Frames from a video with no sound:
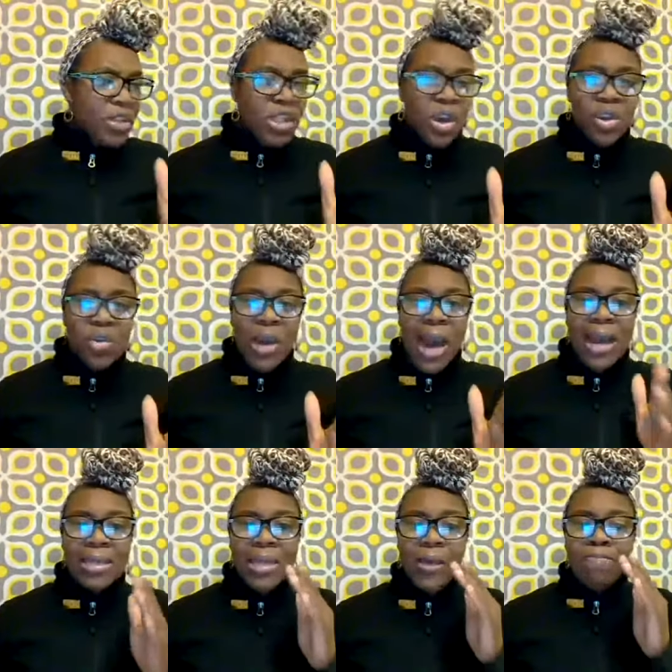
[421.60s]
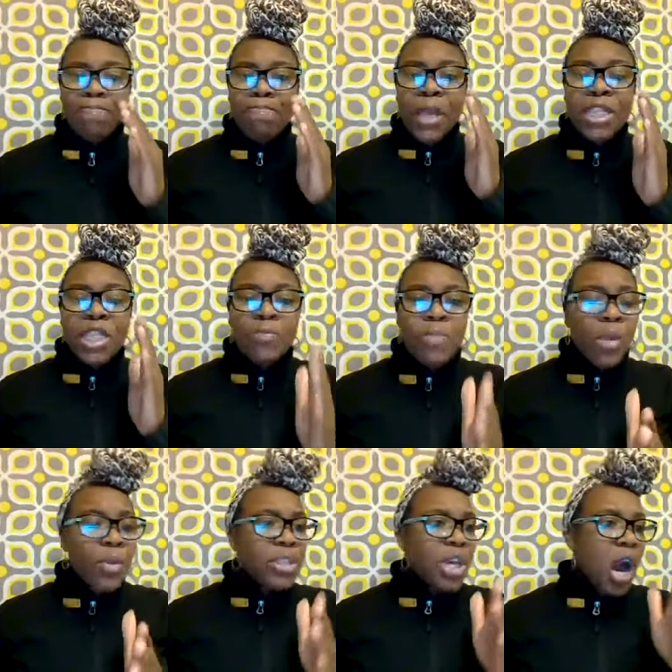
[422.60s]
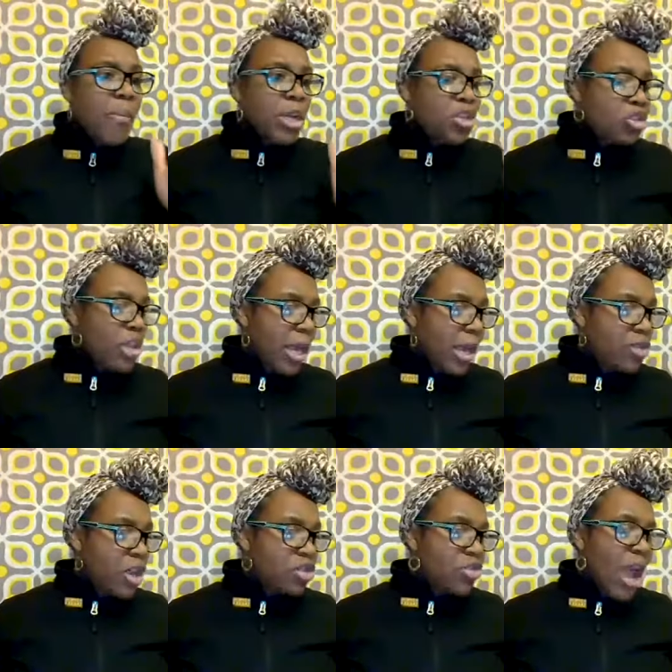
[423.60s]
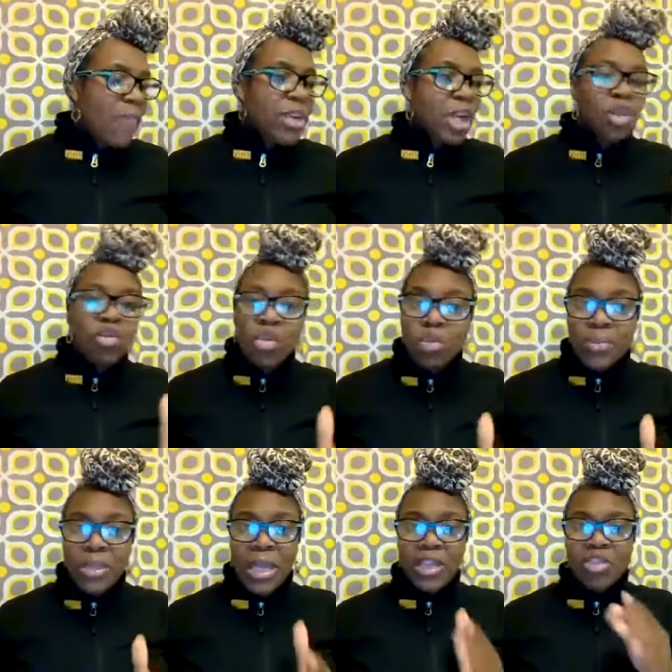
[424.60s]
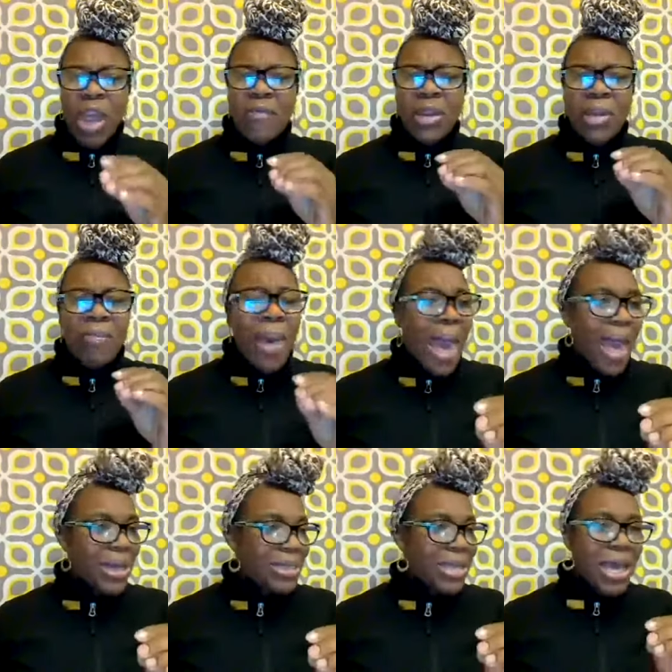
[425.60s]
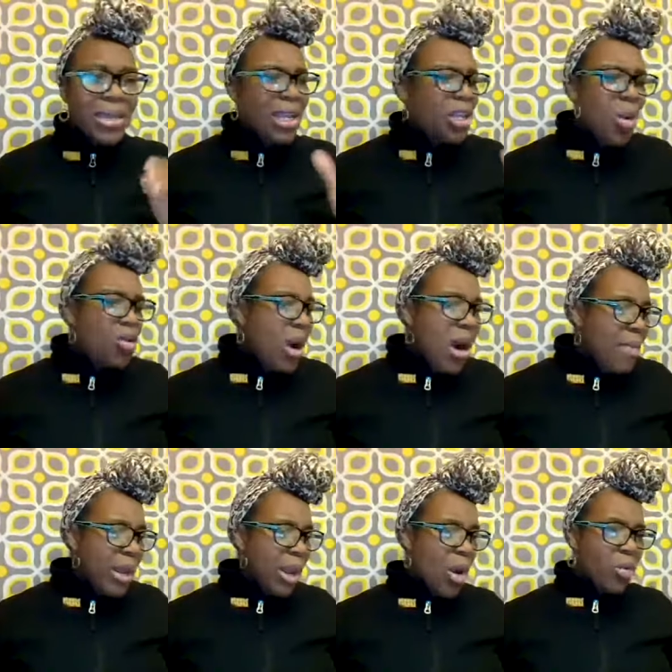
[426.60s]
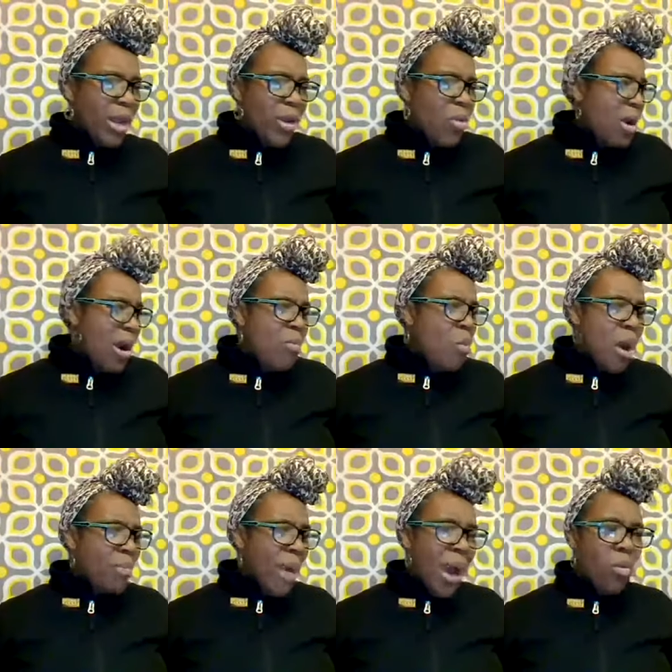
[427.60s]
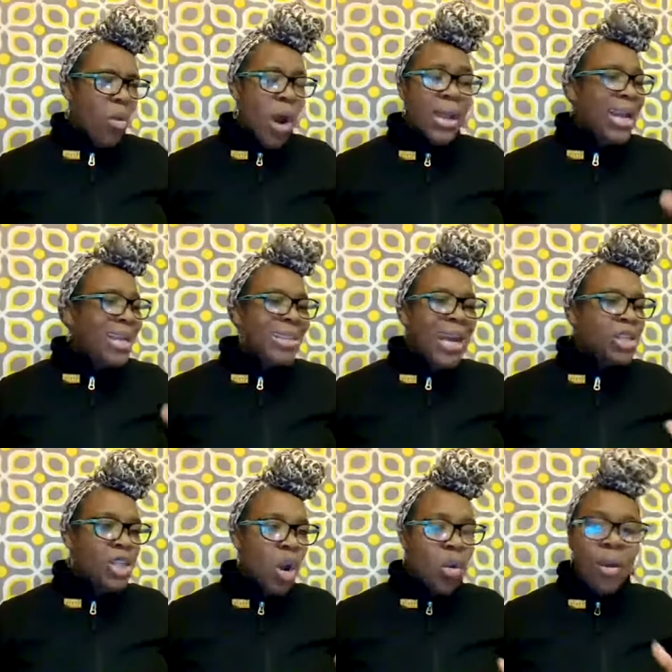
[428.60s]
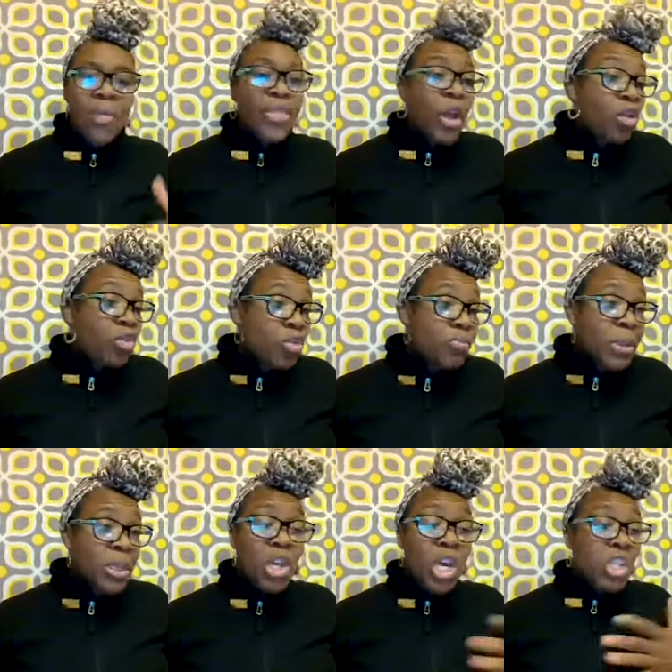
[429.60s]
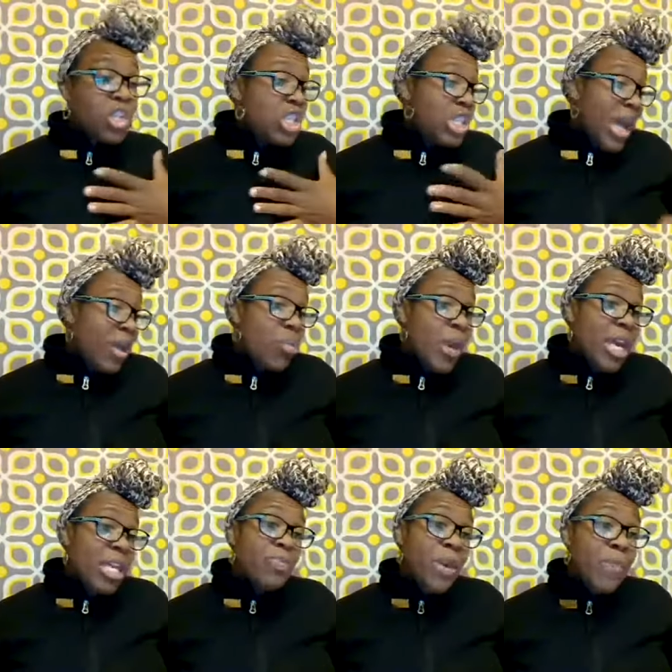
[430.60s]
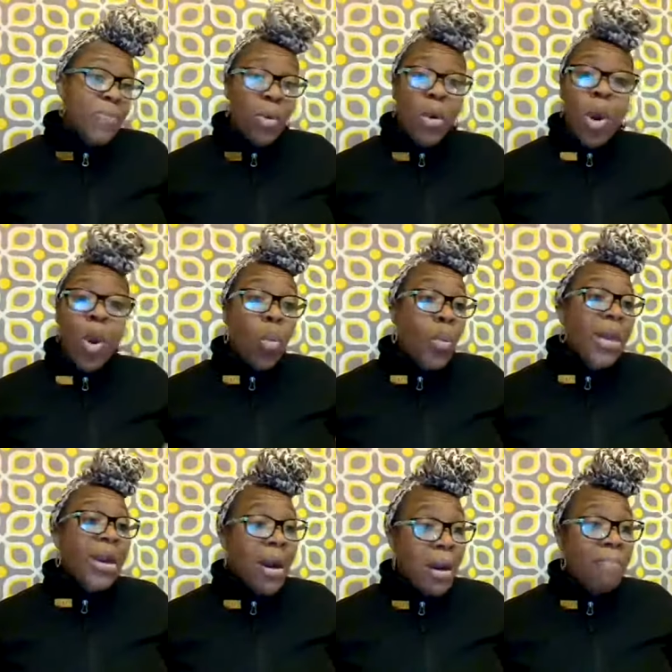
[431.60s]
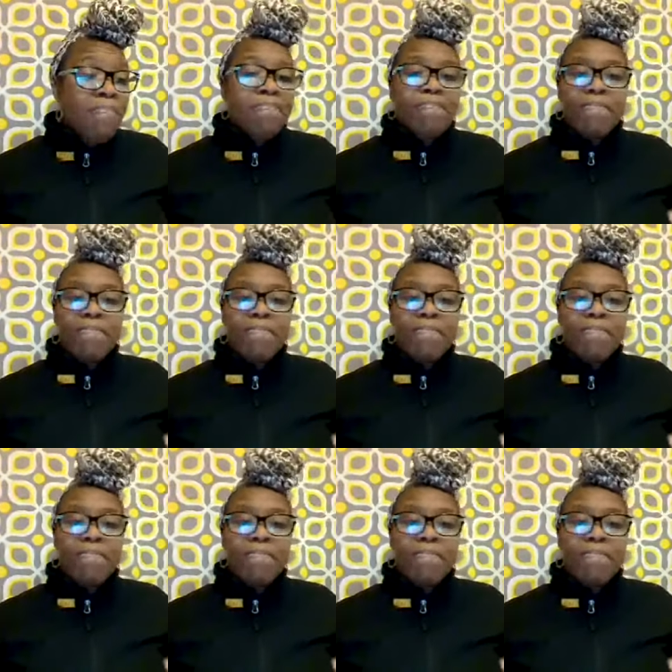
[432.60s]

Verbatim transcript: tell you guys, spirits come and they, they travel in groups they travel in packs they don't come alone they don't come one by one they don't they're groupies just like we as people we come